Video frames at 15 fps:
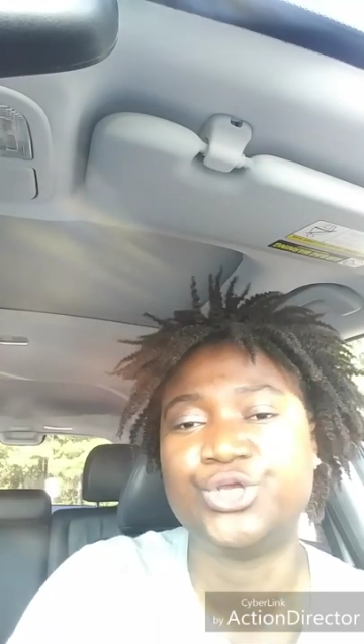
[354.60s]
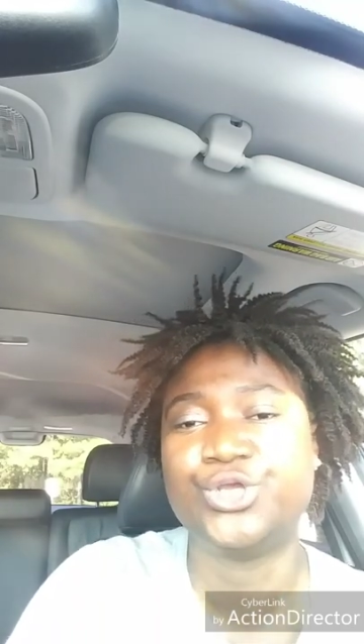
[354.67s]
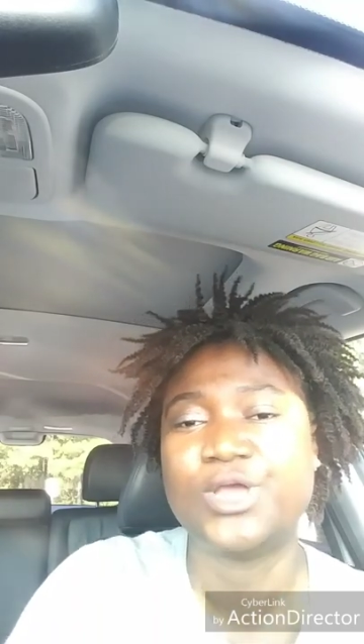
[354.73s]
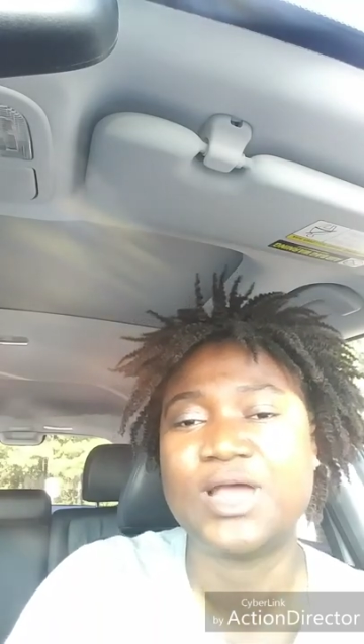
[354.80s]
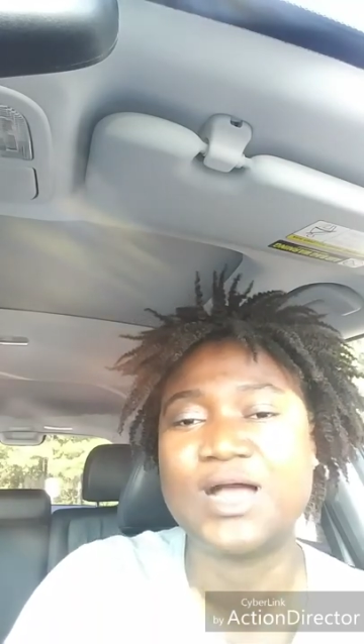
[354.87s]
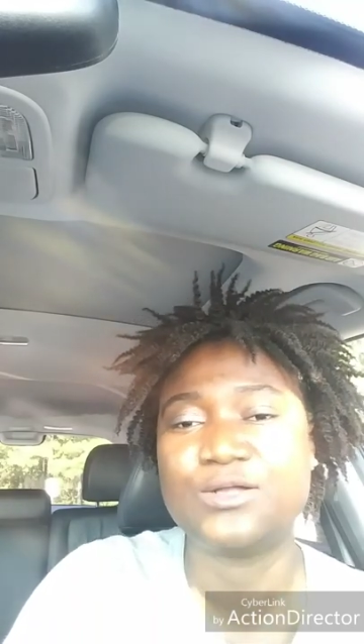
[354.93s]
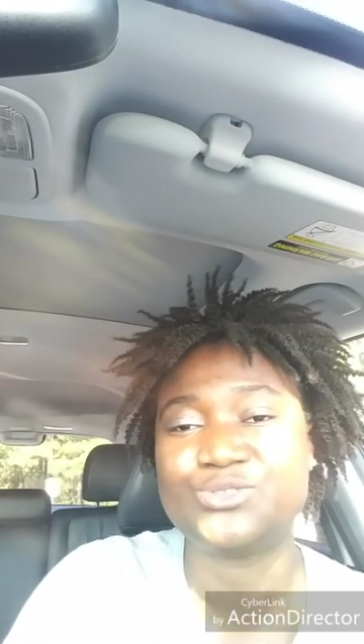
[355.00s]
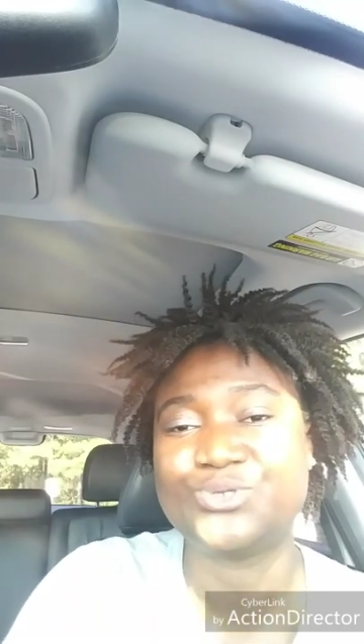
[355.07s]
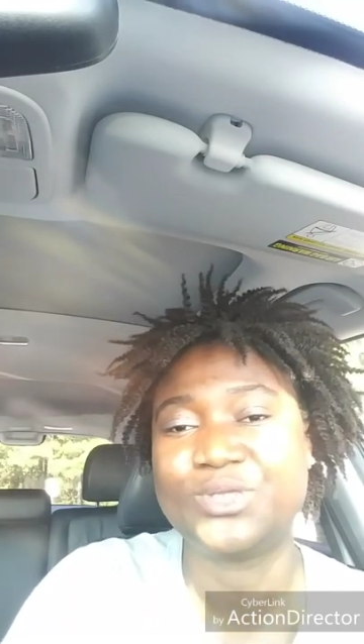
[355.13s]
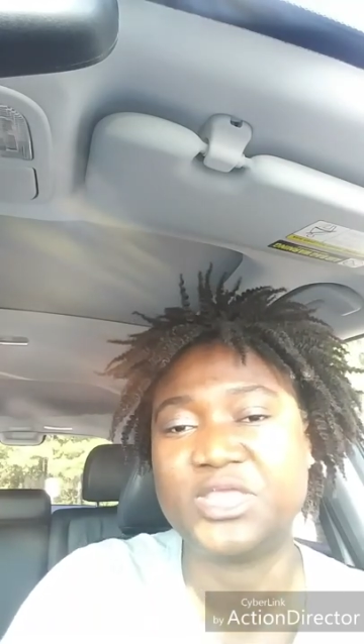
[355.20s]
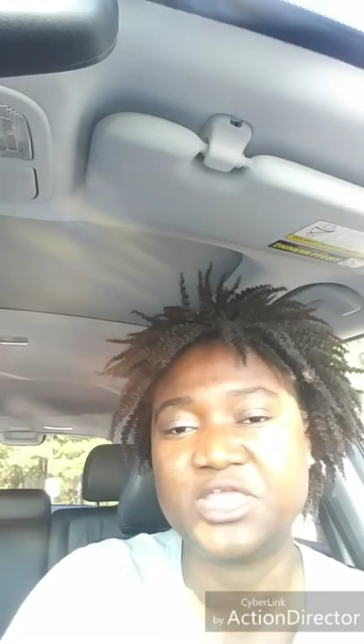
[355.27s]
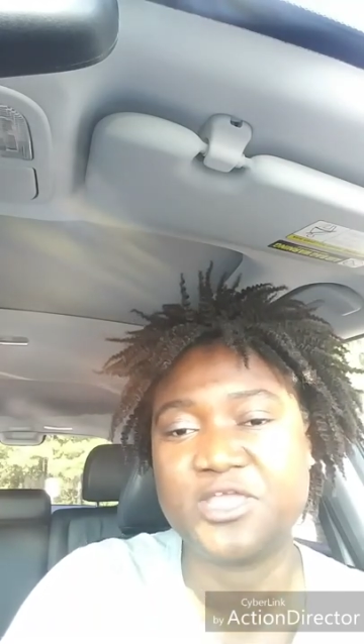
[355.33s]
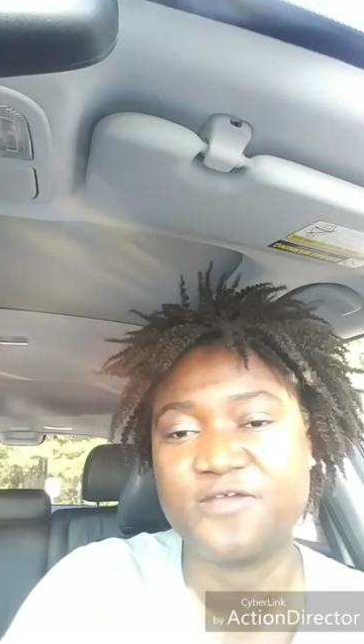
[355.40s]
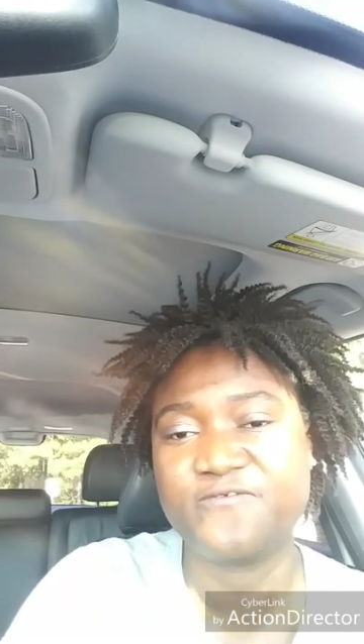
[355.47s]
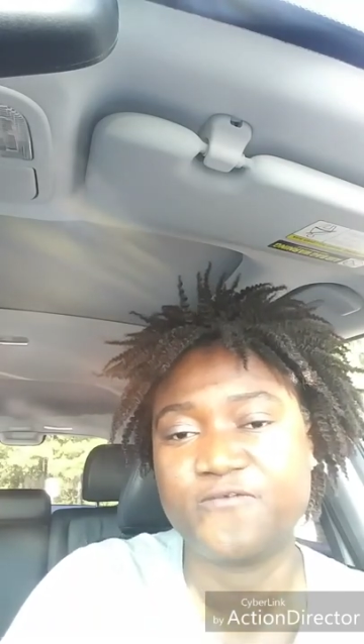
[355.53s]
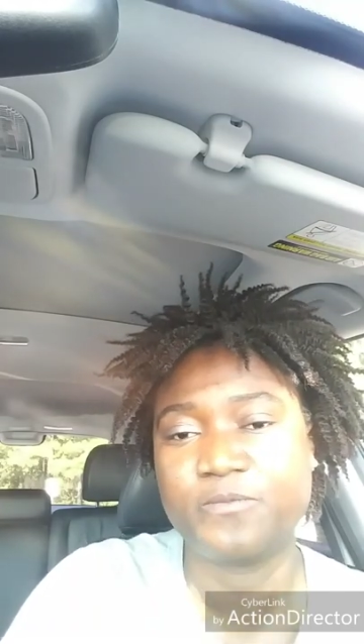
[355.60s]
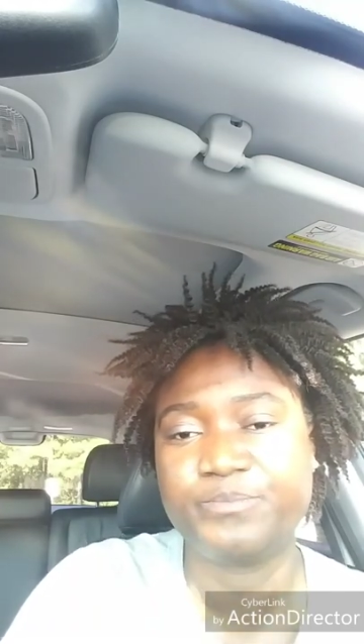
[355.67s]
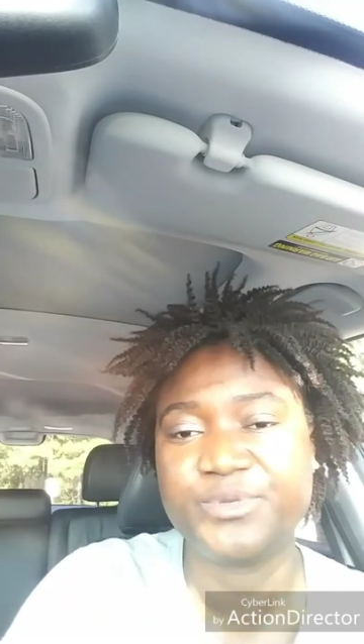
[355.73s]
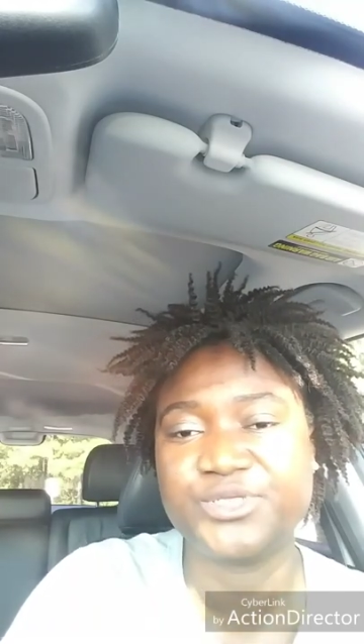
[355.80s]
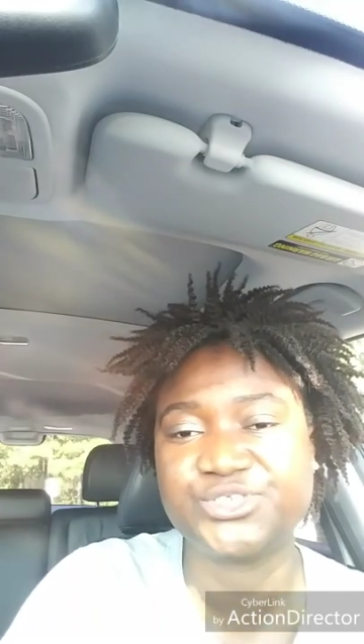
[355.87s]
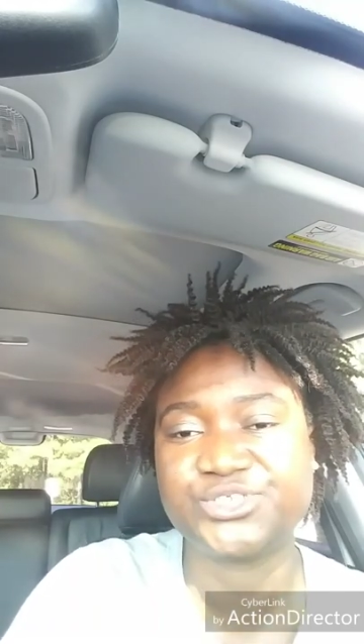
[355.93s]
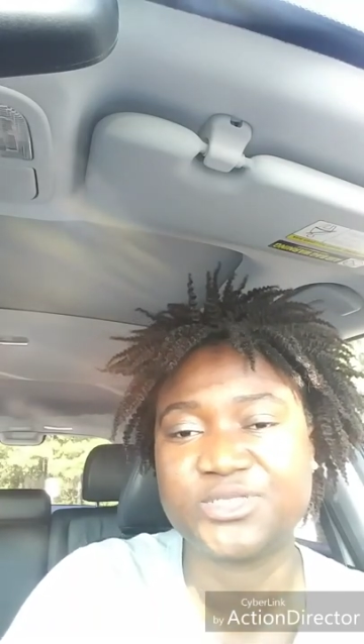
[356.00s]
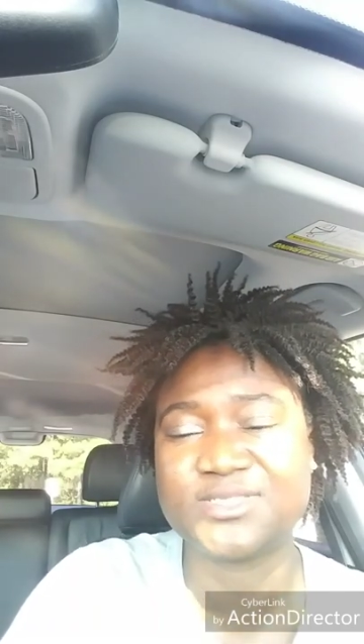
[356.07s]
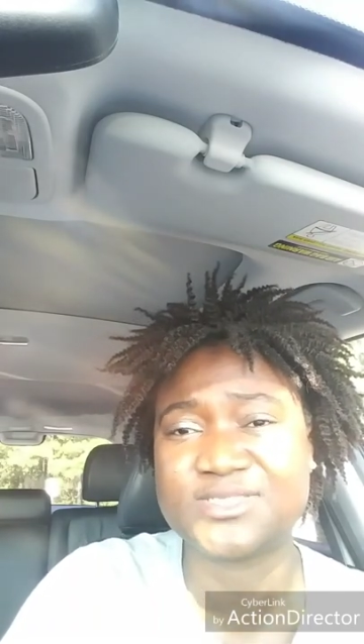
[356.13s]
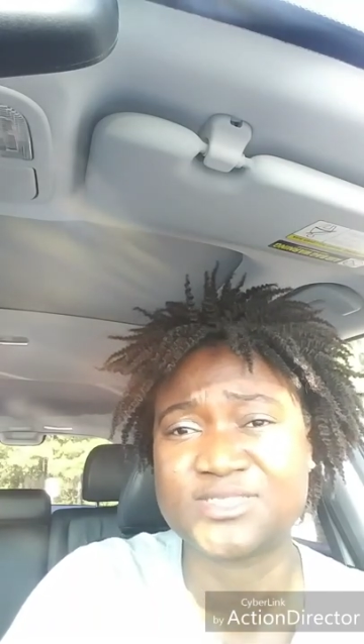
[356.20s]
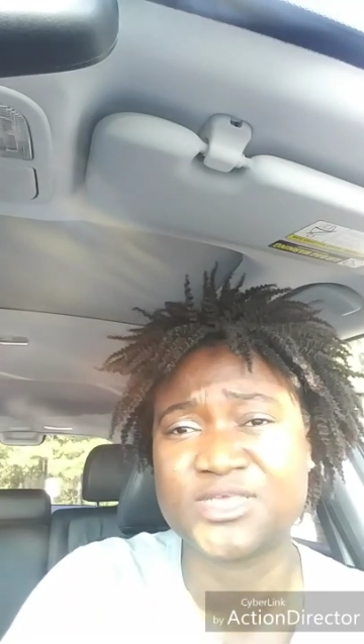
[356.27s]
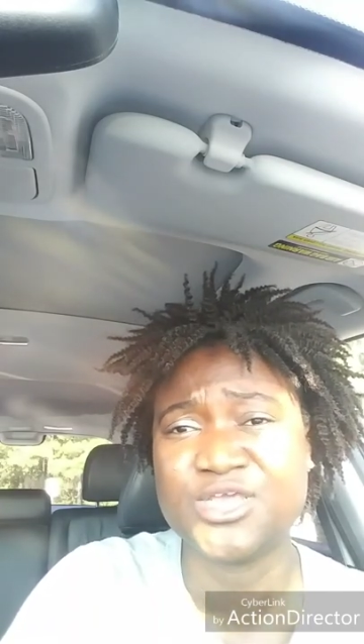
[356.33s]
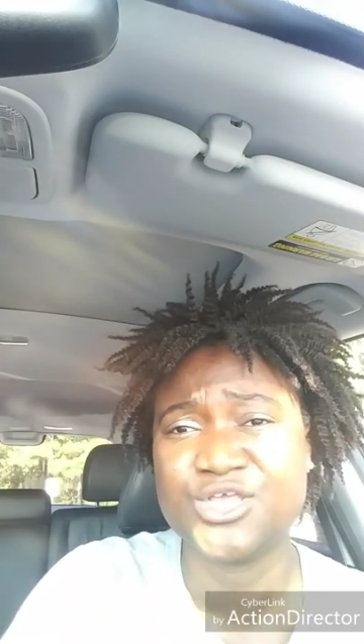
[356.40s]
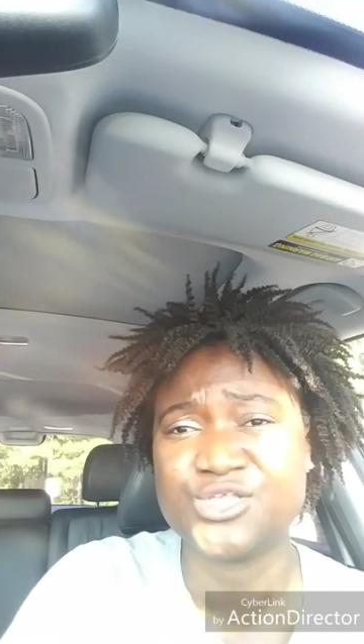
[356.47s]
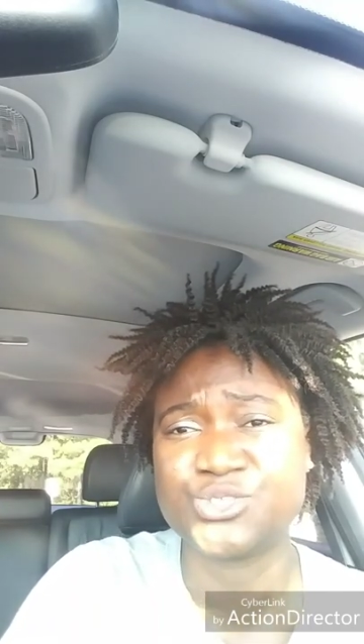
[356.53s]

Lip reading: how to care for patients.